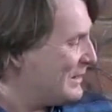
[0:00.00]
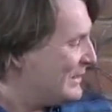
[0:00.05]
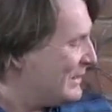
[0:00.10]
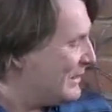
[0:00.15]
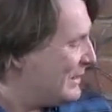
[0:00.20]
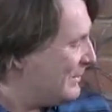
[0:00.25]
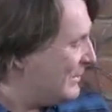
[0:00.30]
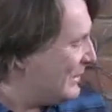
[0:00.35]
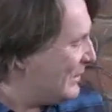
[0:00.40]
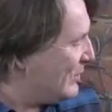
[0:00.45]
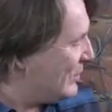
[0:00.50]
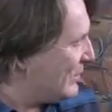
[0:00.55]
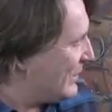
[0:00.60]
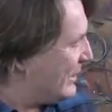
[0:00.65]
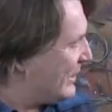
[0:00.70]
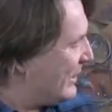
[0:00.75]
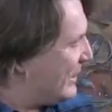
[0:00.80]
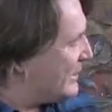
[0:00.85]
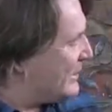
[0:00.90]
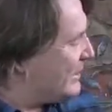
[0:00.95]
I mean, look at
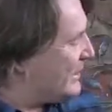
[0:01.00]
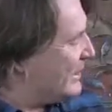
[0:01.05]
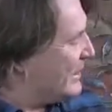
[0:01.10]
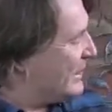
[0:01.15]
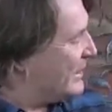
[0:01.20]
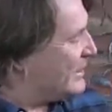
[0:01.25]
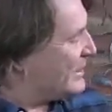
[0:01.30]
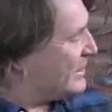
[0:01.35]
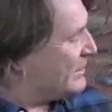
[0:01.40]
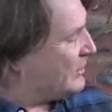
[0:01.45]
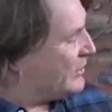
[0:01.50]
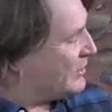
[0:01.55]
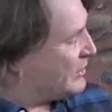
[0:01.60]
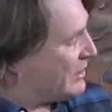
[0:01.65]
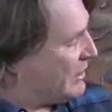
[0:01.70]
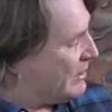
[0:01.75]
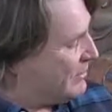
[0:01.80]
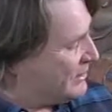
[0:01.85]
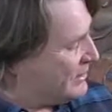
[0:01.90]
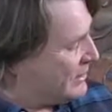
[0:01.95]
this. This is the
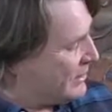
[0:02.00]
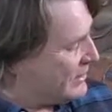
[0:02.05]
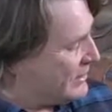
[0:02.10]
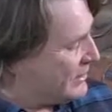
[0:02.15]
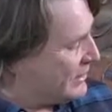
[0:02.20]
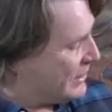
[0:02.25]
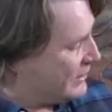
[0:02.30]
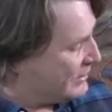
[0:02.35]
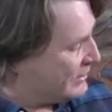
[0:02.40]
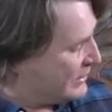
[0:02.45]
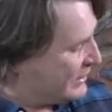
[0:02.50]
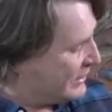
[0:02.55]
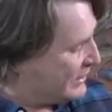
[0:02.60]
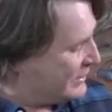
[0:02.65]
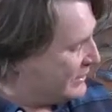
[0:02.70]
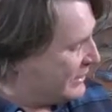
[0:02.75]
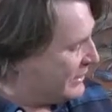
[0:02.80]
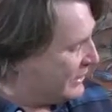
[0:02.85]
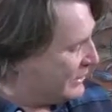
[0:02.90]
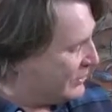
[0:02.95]
Monstera deliciosa.
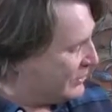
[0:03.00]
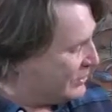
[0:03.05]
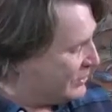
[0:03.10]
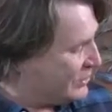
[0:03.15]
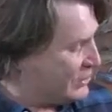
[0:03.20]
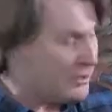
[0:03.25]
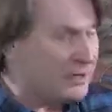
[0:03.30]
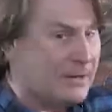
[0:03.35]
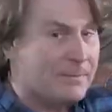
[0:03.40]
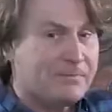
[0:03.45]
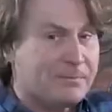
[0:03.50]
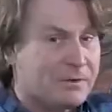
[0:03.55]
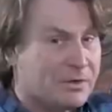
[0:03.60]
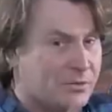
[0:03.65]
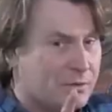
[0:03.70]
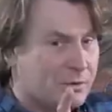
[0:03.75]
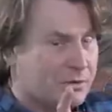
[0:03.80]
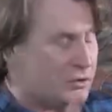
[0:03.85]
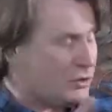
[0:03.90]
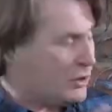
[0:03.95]
Isn't it gorgeous?
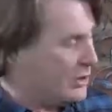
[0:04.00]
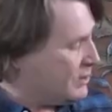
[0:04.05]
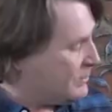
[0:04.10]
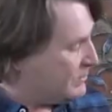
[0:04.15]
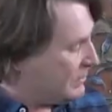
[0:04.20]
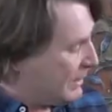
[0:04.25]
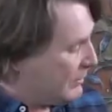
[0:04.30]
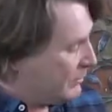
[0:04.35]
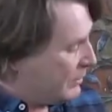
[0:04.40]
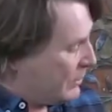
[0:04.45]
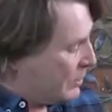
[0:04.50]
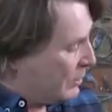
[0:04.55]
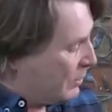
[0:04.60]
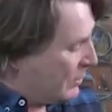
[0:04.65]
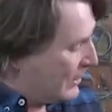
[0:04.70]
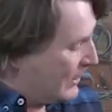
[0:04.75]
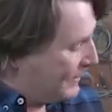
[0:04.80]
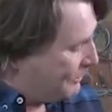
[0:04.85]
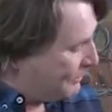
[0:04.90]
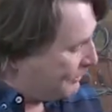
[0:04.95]
Swiss cheese plant, we
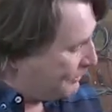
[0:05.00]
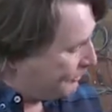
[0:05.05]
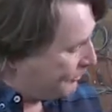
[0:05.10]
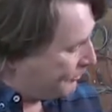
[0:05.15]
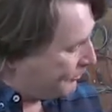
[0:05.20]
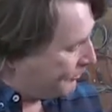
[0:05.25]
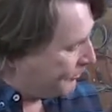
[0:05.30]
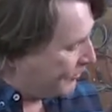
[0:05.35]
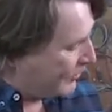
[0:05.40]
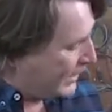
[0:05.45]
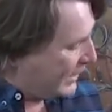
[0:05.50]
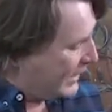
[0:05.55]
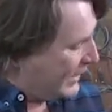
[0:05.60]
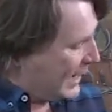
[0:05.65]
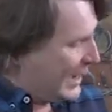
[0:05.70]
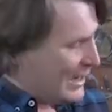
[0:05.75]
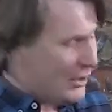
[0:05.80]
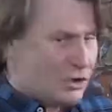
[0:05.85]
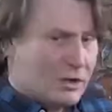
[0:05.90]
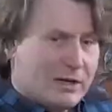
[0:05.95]
call it. It
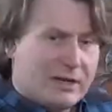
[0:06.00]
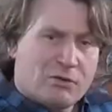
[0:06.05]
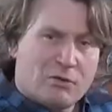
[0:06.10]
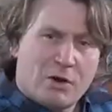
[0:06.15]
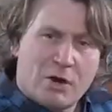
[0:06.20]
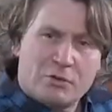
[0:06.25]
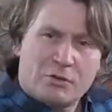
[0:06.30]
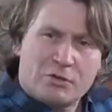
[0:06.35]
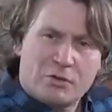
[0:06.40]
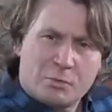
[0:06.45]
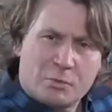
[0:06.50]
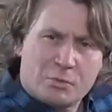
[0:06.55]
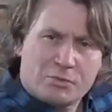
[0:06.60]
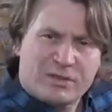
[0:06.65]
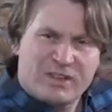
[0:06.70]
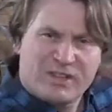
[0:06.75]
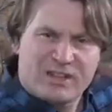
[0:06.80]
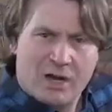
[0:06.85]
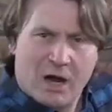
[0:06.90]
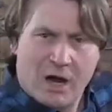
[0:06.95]
actually grows towards
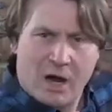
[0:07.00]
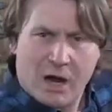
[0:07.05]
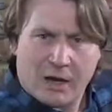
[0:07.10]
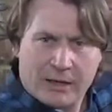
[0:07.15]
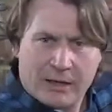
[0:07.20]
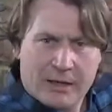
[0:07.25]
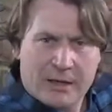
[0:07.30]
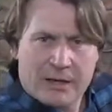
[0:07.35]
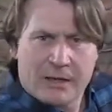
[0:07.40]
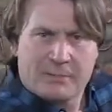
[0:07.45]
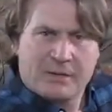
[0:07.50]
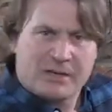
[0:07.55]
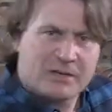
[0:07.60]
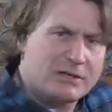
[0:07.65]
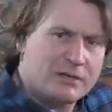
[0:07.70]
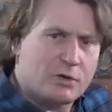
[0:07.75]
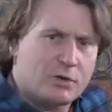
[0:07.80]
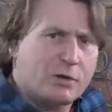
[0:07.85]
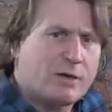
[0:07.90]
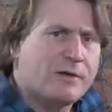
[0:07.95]
the dark because
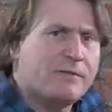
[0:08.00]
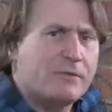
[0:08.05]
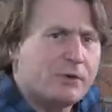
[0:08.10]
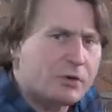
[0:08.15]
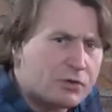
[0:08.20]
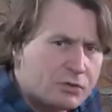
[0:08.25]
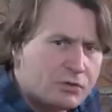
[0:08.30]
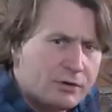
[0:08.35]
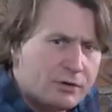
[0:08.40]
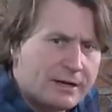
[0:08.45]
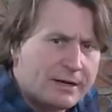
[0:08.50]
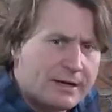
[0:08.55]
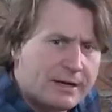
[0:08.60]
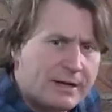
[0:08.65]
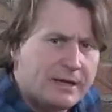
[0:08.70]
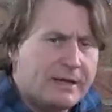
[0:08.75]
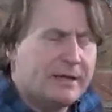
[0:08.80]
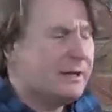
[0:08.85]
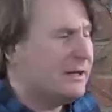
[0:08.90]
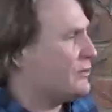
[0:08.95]
it's looking for a tree in
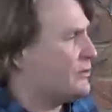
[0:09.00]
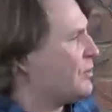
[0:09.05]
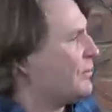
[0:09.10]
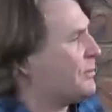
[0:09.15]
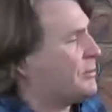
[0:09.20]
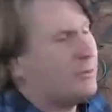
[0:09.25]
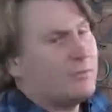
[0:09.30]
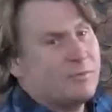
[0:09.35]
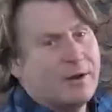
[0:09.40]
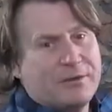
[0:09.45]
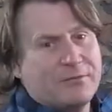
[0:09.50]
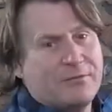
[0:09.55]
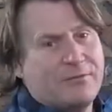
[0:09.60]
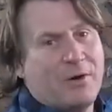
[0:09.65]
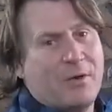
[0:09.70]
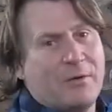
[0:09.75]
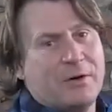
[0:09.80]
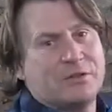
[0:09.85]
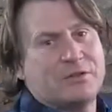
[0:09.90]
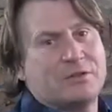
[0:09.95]
the tropical
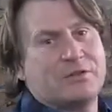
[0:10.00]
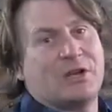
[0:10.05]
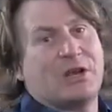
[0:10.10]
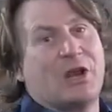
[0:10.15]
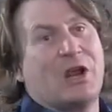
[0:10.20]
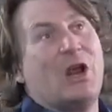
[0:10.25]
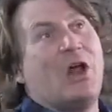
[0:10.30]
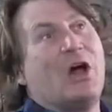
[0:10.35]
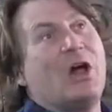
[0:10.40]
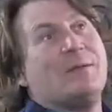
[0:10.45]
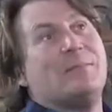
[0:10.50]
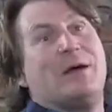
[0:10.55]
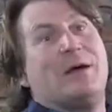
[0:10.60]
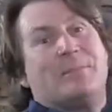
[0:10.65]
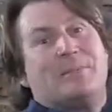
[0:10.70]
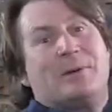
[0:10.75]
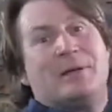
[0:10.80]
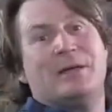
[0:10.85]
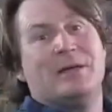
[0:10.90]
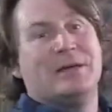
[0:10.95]
rainforest to climb
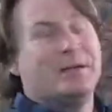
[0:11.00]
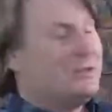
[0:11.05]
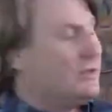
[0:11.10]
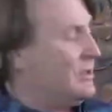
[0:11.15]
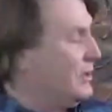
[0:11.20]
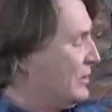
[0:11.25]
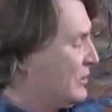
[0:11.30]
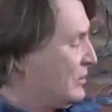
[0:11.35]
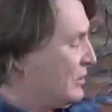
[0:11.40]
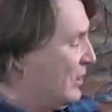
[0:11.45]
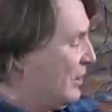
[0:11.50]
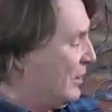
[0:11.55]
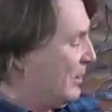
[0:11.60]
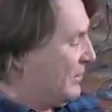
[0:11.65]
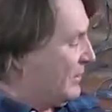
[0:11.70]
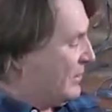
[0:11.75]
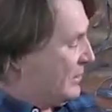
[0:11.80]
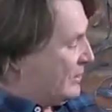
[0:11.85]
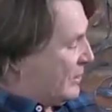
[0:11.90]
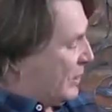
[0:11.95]
up to the top.
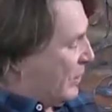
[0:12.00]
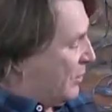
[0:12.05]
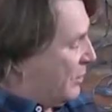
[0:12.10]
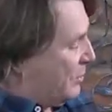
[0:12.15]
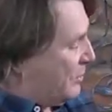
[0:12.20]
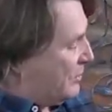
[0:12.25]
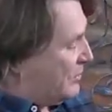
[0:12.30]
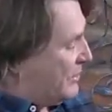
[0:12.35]
And these holes